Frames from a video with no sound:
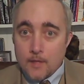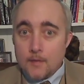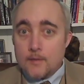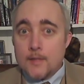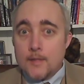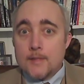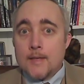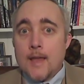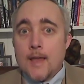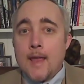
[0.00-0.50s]

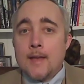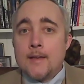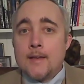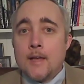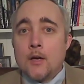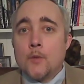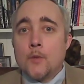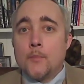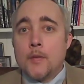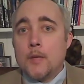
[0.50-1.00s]
These
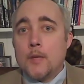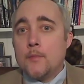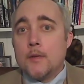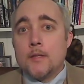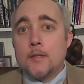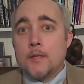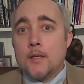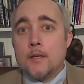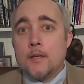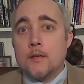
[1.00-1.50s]
handheld
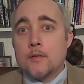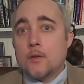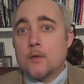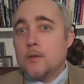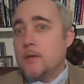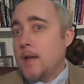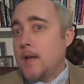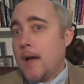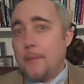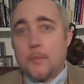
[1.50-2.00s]
PBTs are
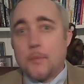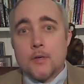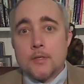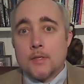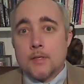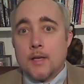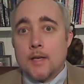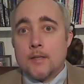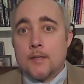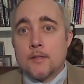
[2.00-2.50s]
not
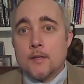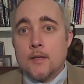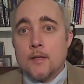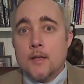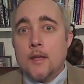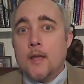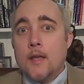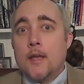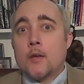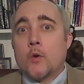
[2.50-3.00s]
precise
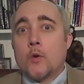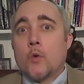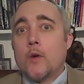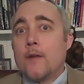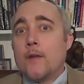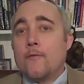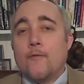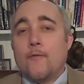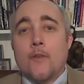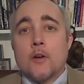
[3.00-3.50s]
and
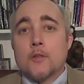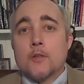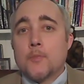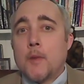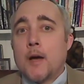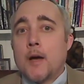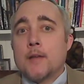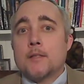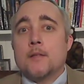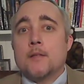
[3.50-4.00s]
create false
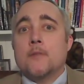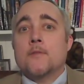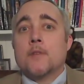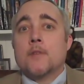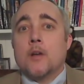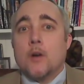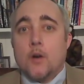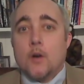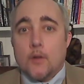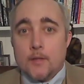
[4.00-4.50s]
positives
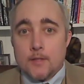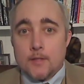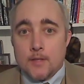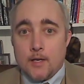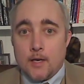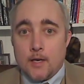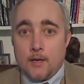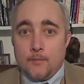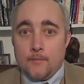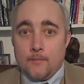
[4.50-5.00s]
all the
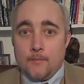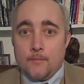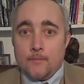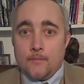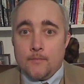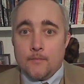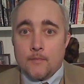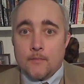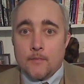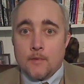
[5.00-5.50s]
time.
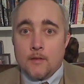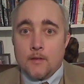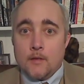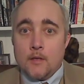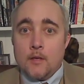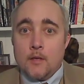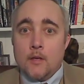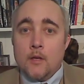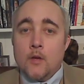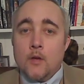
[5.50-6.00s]

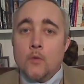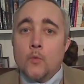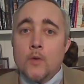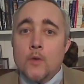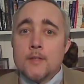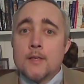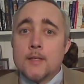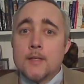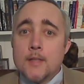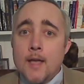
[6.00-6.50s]

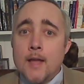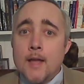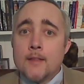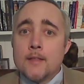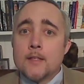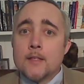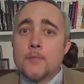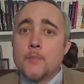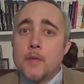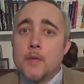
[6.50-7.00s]
Once again,
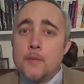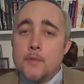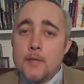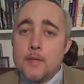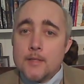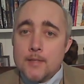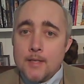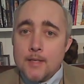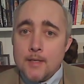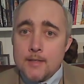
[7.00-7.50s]
this
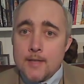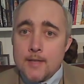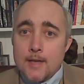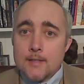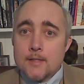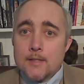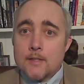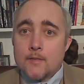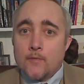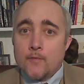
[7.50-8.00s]
PBT
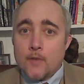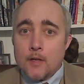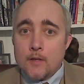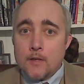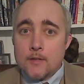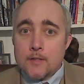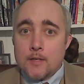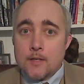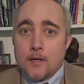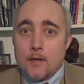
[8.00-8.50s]
test is
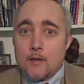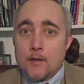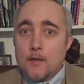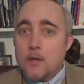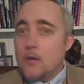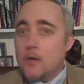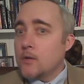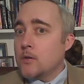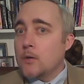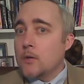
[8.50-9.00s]
voluntary.
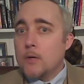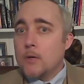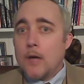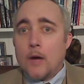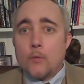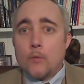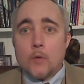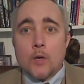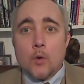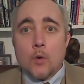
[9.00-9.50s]
You're
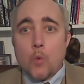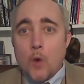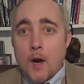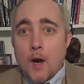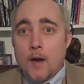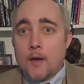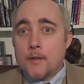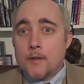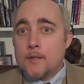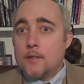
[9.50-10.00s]
not
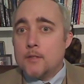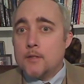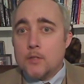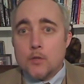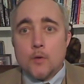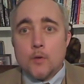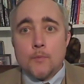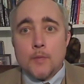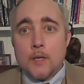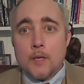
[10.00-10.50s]
required to do
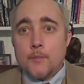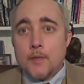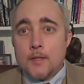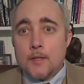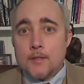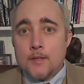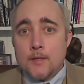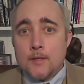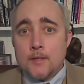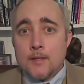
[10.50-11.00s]
a
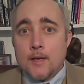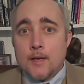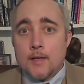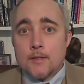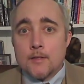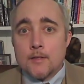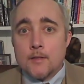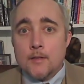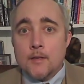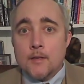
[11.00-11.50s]
PBT
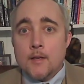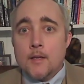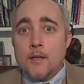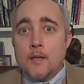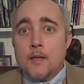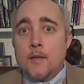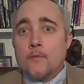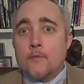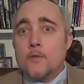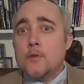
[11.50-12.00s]
test.
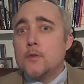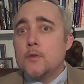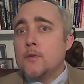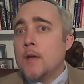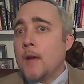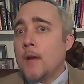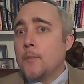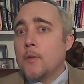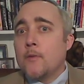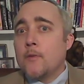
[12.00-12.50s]
If you do
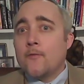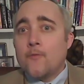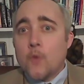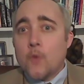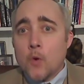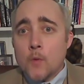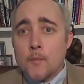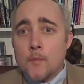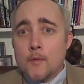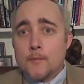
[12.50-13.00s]
not
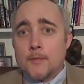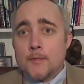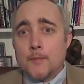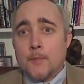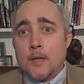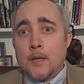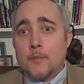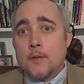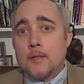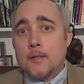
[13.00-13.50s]
perform a
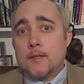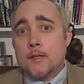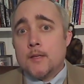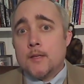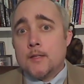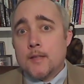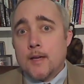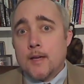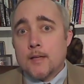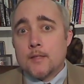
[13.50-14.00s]
PBT
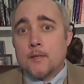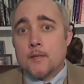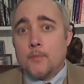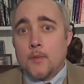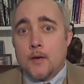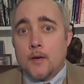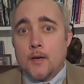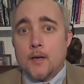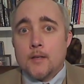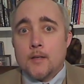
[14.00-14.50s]
test
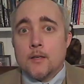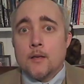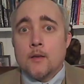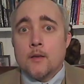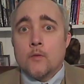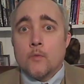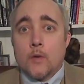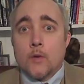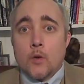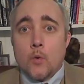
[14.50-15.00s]
upon
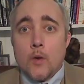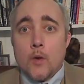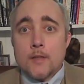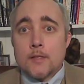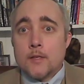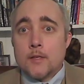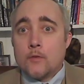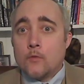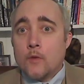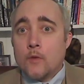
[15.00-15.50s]

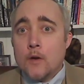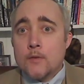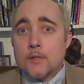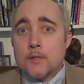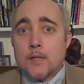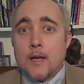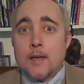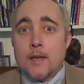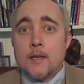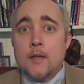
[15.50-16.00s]
requested
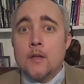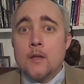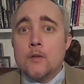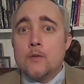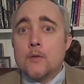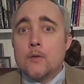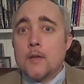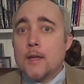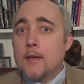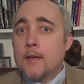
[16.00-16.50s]
roadside, you
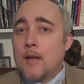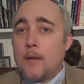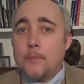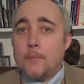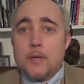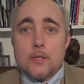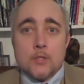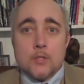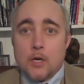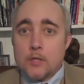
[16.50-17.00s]
cannot be
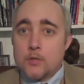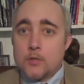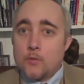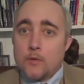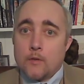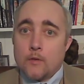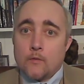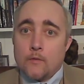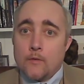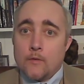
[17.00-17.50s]
charged
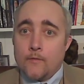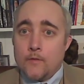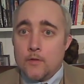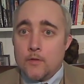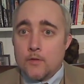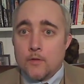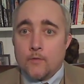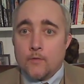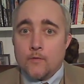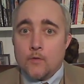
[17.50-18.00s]
with a
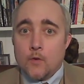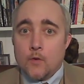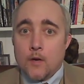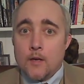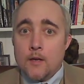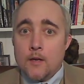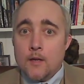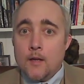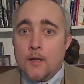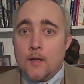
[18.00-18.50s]
refusal for
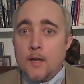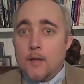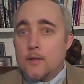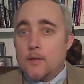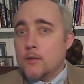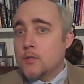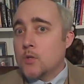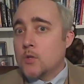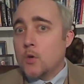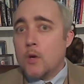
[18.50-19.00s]
it, and
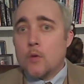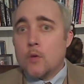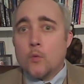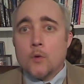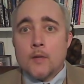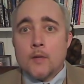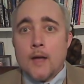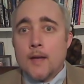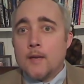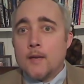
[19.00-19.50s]
the jury
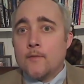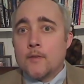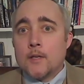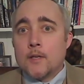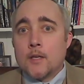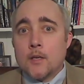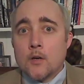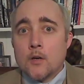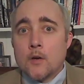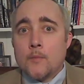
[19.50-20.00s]
will not even
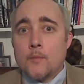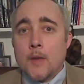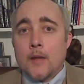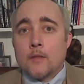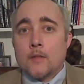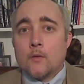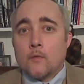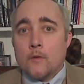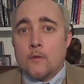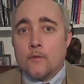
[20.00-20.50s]
hear
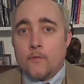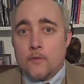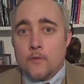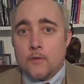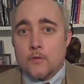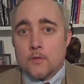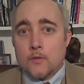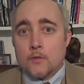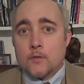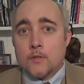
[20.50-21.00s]
about the
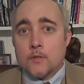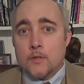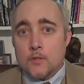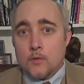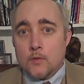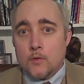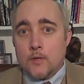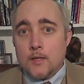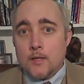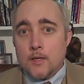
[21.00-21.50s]
refusal to
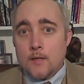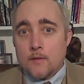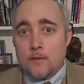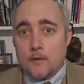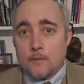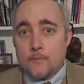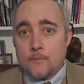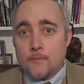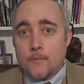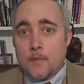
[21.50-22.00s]
do it either.